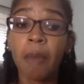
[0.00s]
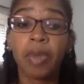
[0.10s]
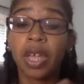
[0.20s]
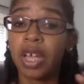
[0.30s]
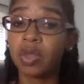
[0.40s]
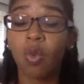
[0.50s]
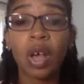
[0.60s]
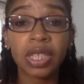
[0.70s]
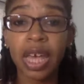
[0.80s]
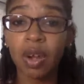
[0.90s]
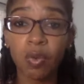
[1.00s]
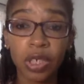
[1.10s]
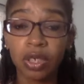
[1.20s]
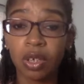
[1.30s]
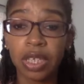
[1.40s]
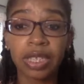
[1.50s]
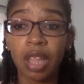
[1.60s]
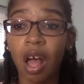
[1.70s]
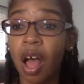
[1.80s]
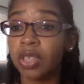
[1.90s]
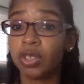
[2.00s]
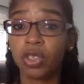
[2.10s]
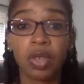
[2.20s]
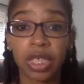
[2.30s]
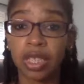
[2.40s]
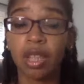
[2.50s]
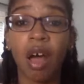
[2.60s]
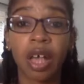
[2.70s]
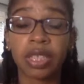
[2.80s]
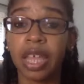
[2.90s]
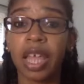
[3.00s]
Because once that original is lost, dude, it's lost.